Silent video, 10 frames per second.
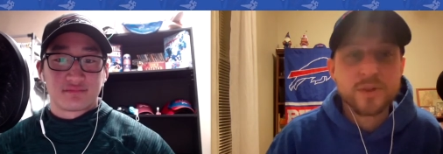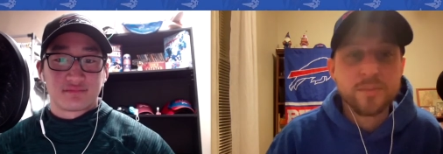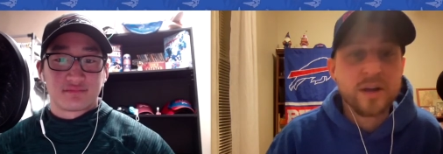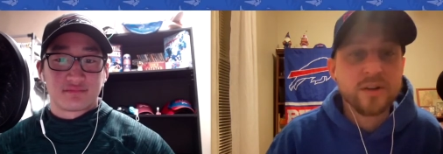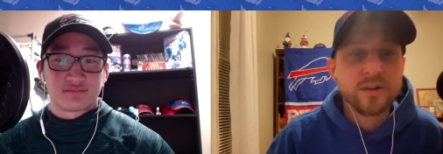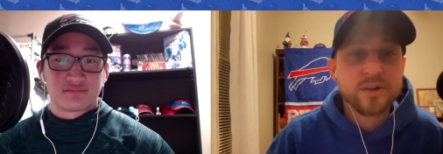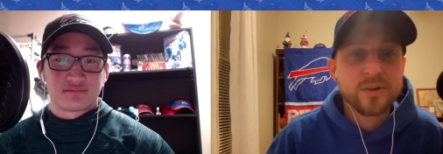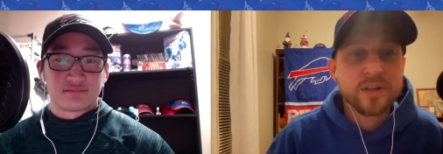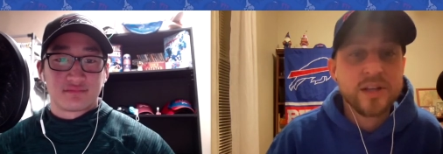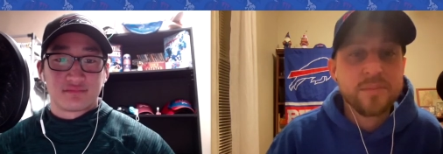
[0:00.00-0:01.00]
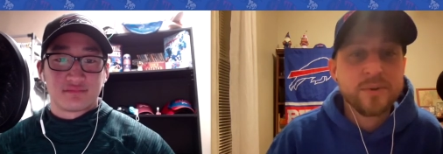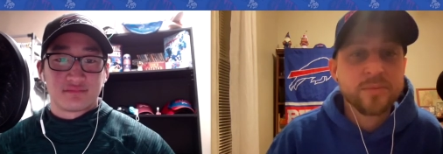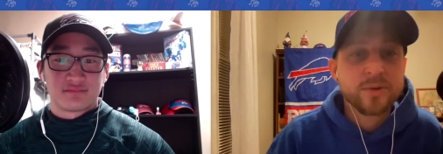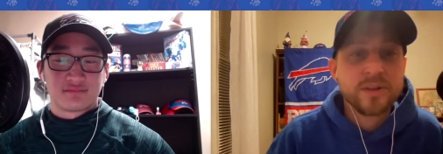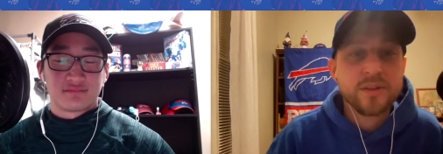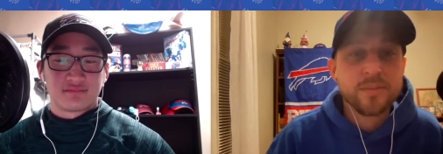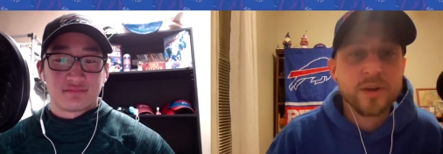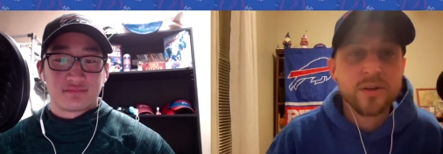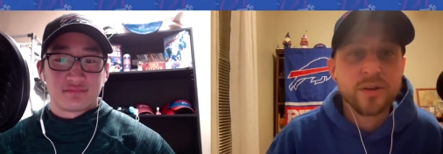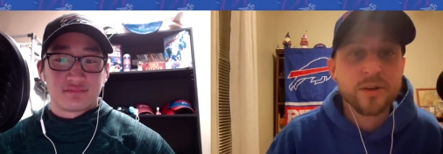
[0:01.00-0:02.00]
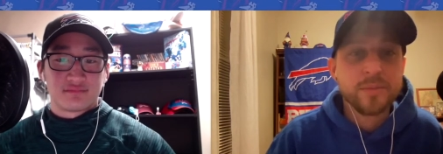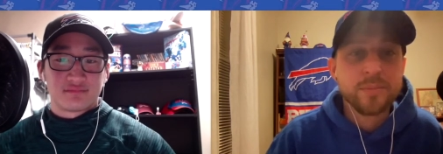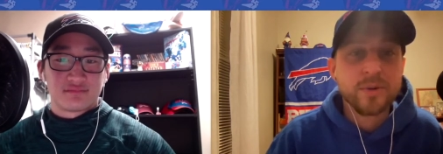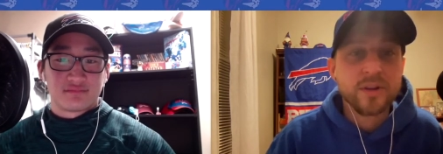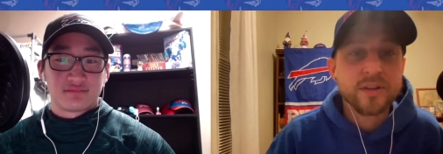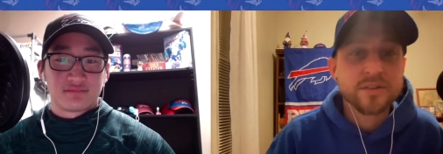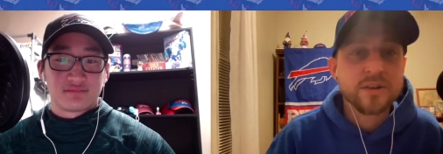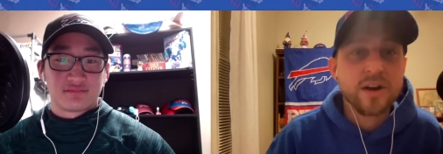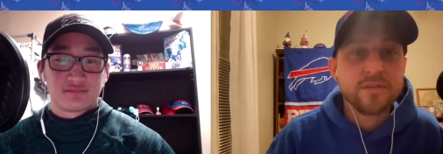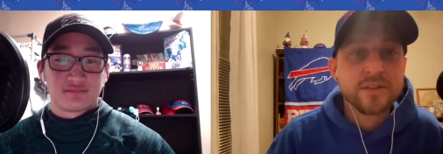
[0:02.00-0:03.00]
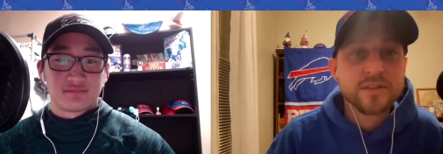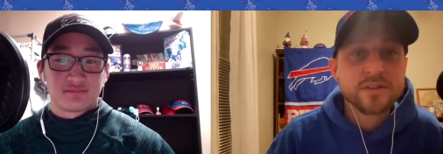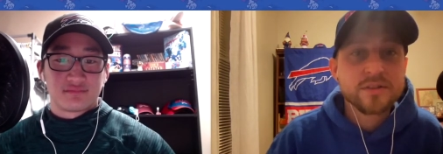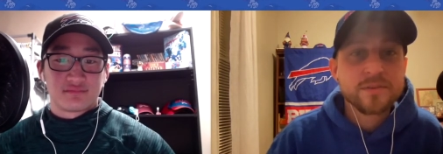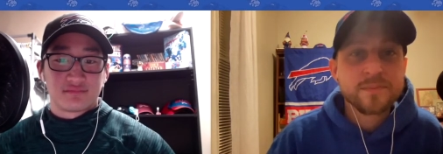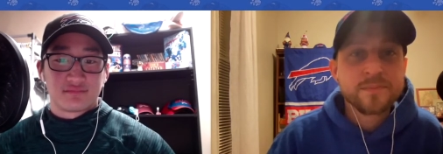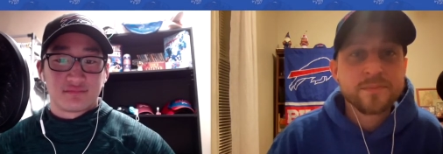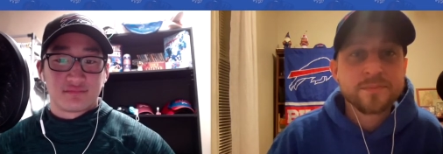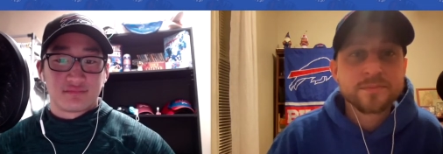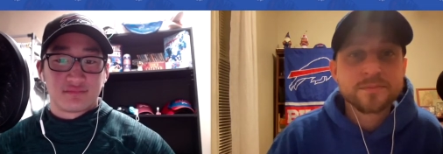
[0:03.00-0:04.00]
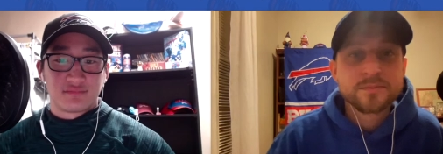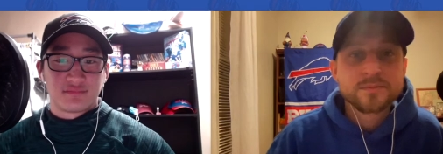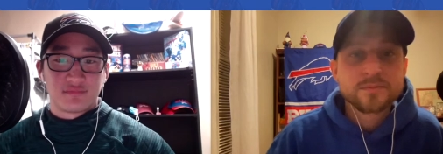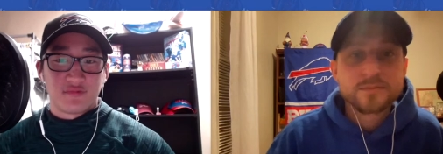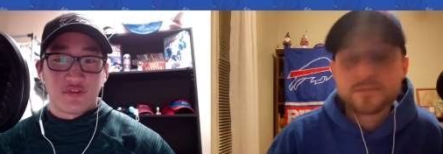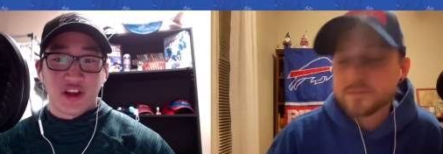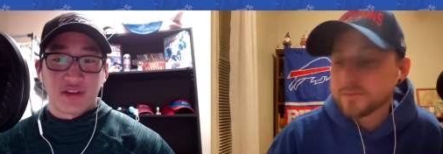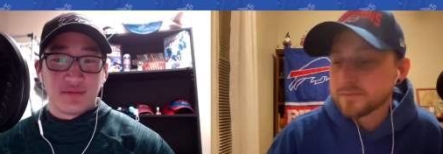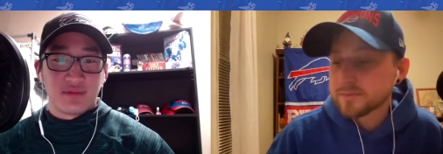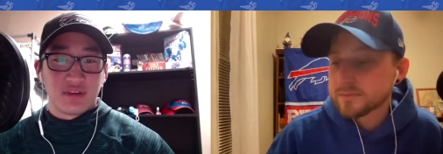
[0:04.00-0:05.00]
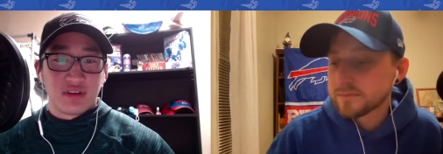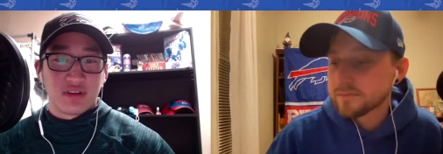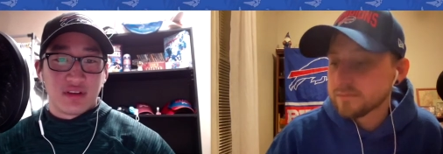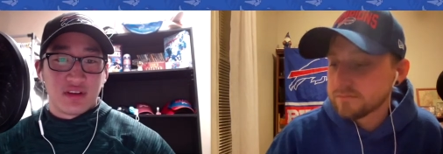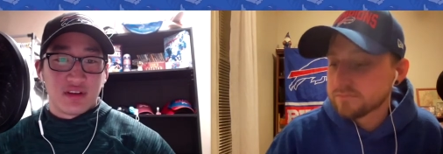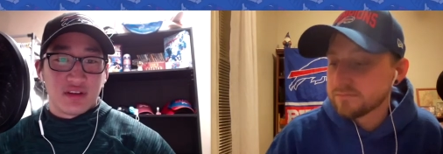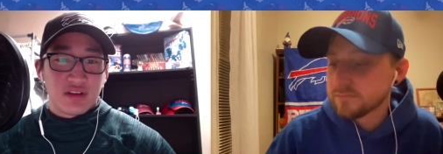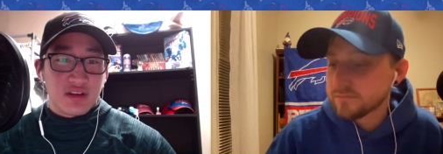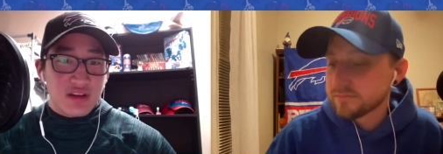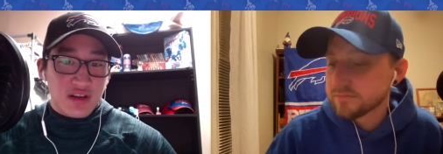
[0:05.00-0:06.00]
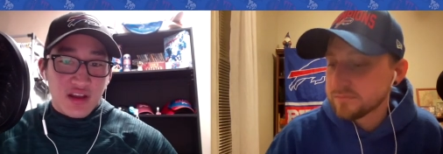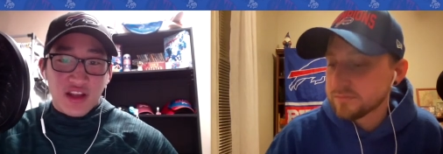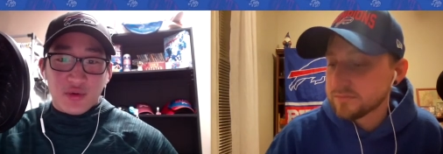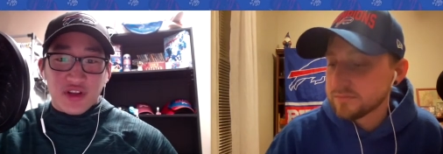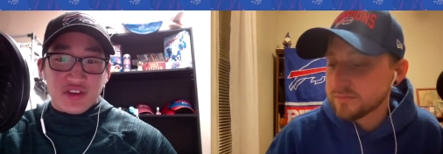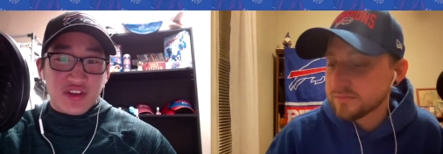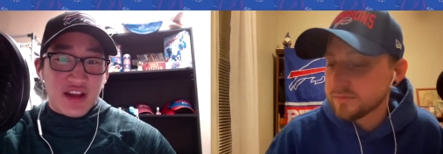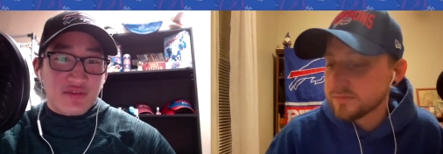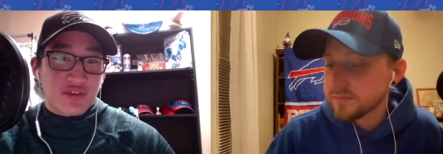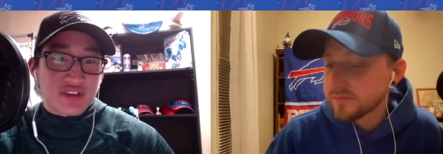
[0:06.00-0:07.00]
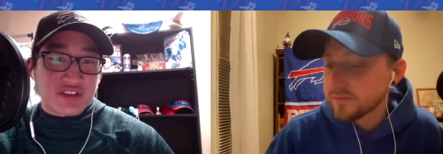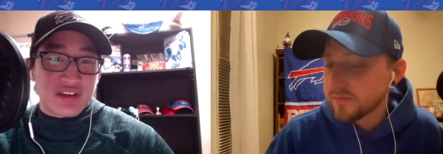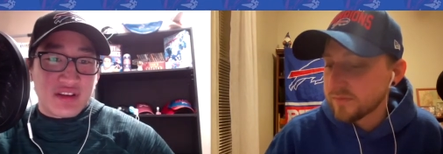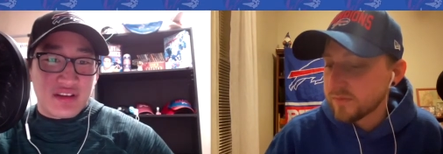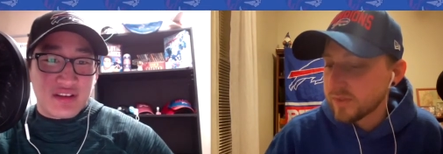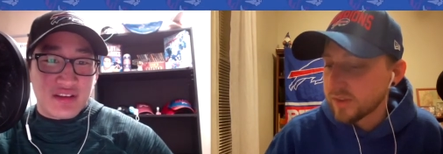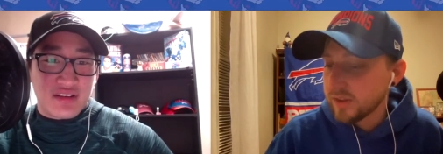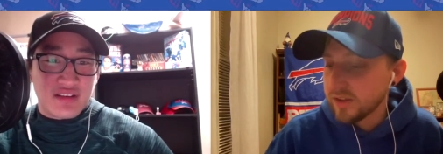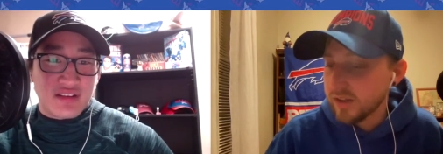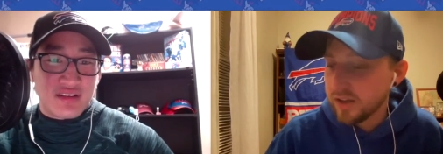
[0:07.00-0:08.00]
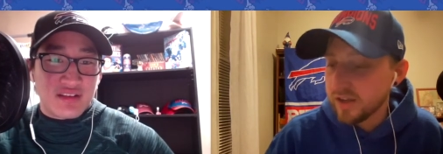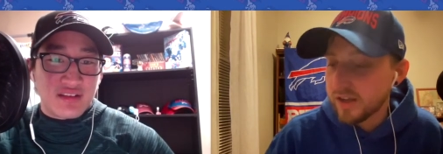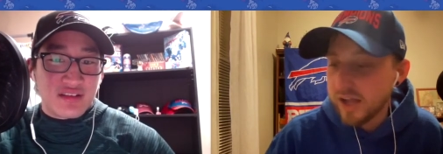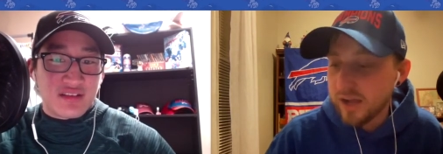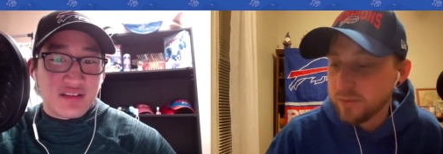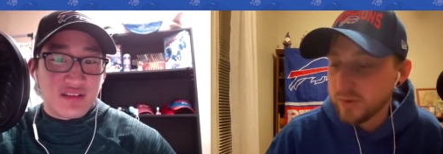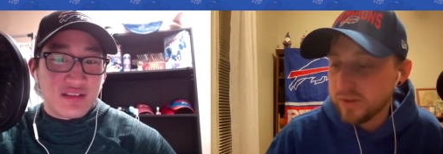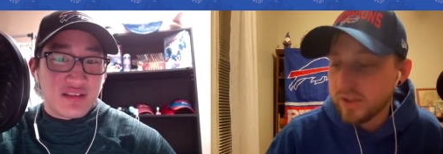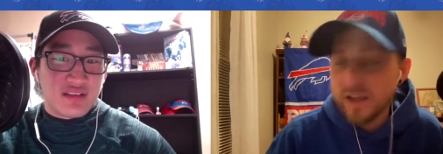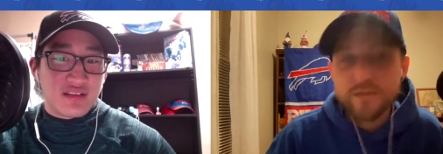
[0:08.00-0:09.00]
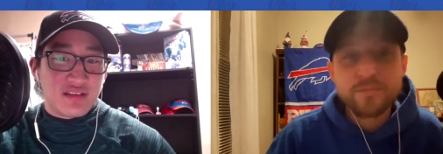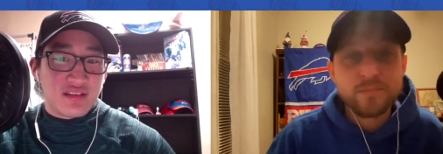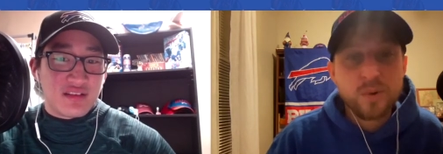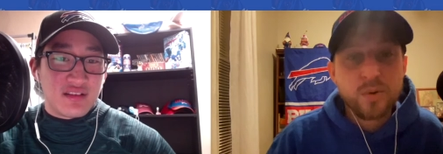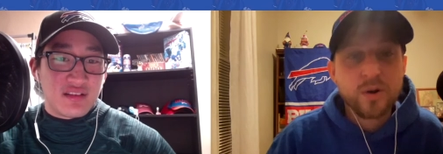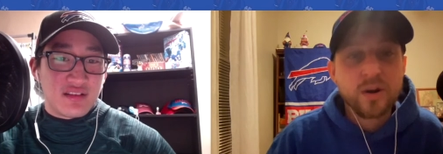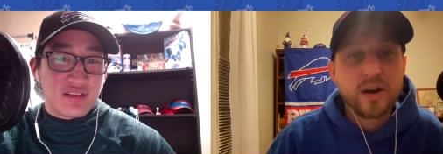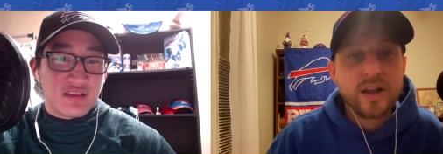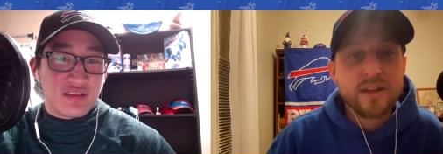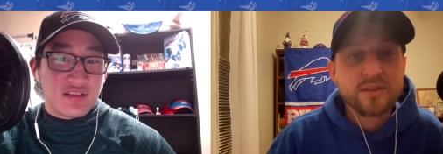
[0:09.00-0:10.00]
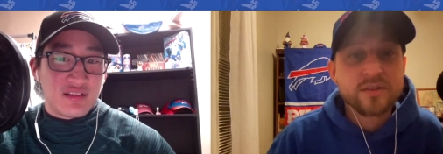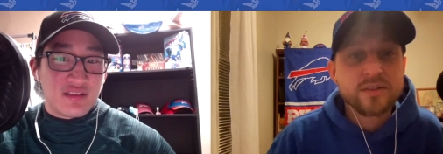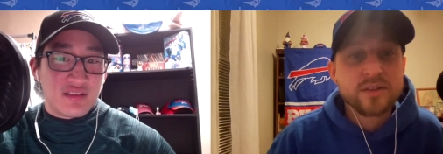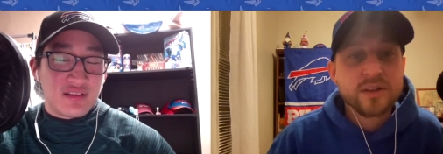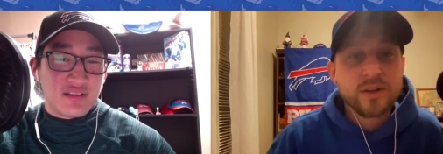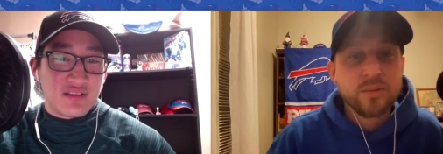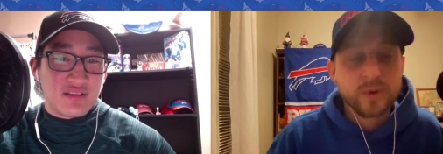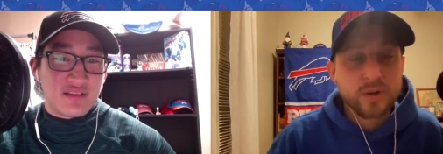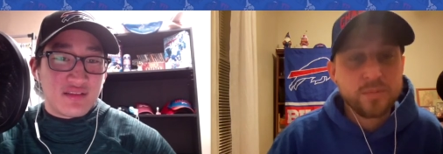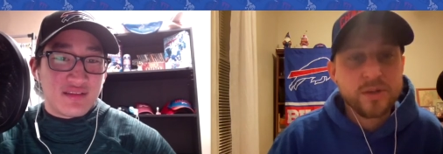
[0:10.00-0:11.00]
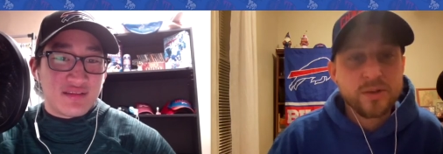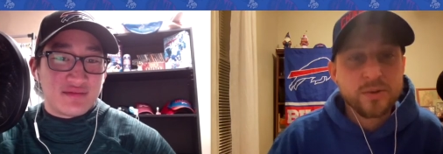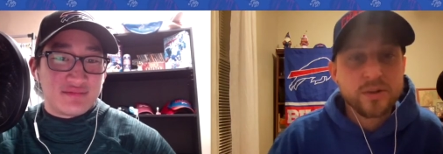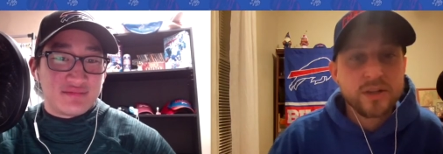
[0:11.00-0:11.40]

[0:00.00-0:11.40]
Speaker 1: better you can keep him clean, the better you're going to be playing as an offense. Right.
Speaker 2: Anyone else you got for us?
Speaker 1: I will have more as we're going to be doing